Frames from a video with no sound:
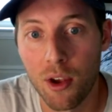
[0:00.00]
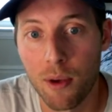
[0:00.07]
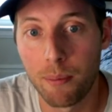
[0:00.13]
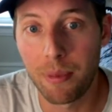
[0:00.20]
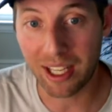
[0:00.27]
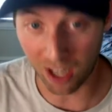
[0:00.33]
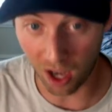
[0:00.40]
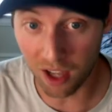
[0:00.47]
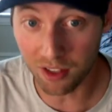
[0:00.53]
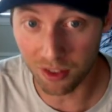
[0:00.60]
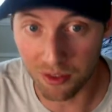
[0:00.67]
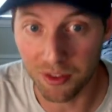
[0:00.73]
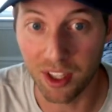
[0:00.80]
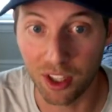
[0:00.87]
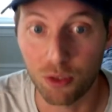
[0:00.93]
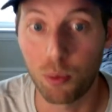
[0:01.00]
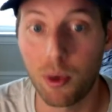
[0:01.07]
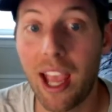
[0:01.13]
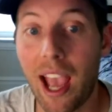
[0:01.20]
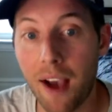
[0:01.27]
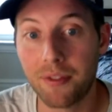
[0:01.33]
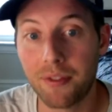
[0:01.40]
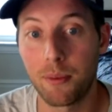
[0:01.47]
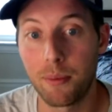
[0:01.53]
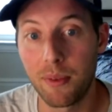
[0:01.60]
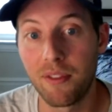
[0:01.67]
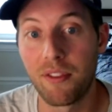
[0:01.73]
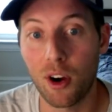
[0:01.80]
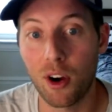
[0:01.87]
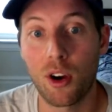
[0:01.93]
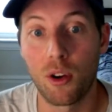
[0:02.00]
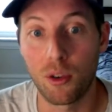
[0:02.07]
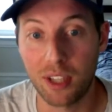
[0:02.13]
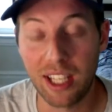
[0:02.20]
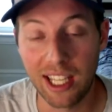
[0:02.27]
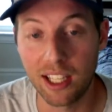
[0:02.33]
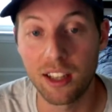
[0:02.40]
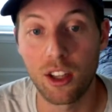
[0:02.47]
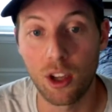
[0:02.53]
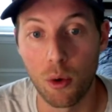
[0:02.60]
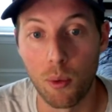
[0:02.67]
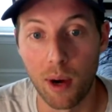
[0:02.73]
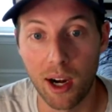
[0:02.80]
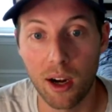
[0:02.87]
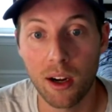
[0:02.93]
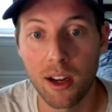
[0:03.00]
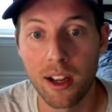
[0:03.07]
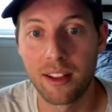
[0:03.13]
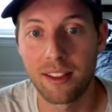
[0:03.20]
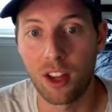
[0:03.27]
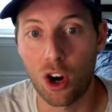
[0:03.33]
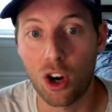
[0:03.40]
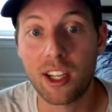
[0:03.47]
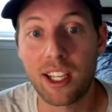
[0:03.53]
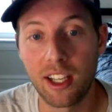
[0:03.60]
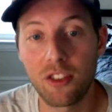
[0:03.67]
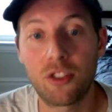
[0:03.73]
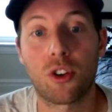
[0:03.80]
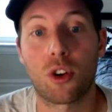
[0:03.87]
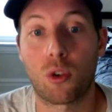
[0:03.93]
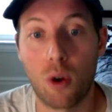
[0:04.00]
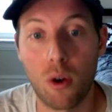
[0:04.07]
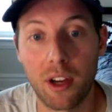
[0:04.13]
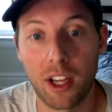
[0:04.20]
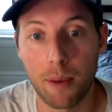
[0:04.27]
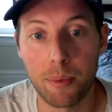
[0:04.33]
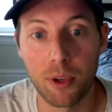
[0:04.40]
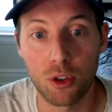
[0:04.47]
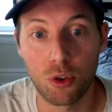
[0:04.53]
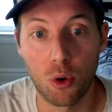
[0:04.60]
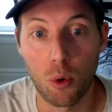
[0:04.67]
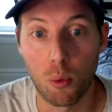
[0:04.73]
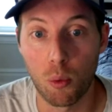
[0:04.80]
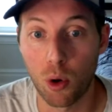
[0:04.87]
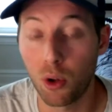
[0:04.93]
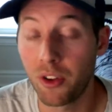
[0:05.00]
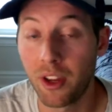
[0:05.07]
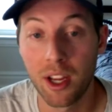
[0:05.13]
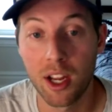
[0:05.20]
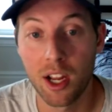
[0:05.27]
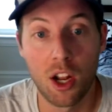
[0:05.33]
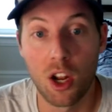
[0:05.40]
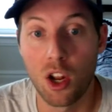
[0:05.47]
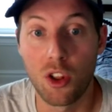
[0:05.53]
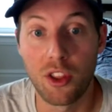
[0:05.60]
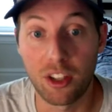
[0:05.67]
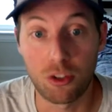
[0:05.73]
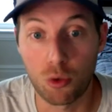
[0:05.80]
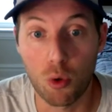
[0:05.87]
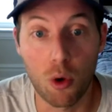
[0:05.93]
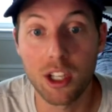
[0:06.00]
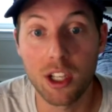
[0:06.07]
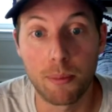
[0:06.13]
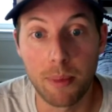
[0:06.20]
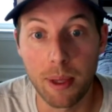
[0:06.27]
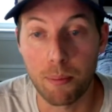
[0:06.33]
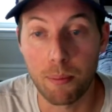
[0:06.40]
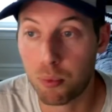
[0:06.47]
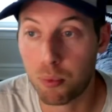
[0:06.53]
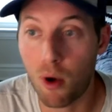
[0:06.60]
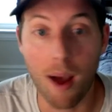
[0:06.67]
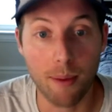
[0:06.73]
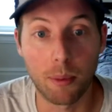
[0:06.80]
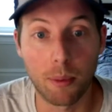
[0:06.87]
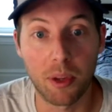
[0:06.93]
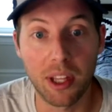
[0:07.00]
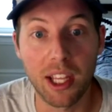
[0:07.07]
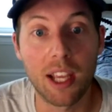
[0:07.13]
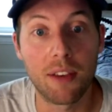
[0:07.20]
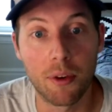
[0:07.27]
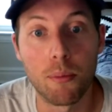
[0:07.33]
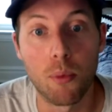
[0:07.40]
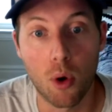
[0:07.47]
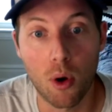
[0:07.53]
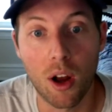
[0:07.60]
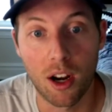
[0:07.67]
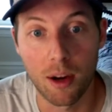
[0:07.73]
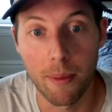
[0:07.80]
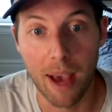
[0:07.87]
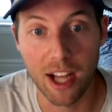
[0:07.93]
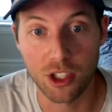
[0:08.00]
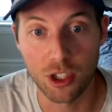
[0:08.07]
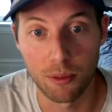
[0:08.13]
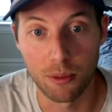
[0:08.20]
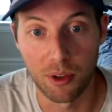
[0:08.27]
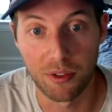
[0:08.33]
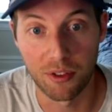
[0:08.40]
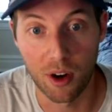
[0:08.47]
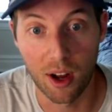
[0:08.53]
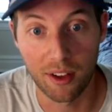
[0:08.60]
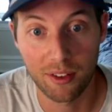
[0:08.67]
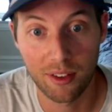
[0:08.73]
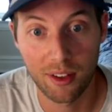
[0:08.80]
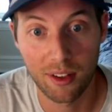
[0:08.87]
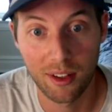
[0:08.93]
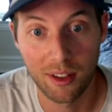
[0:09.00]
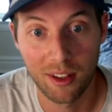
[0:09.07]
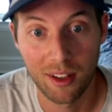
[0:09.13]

Because of this, we have to be very keenly aware that our kids are growing up into a world that's going to be probably even more unimaginable for us.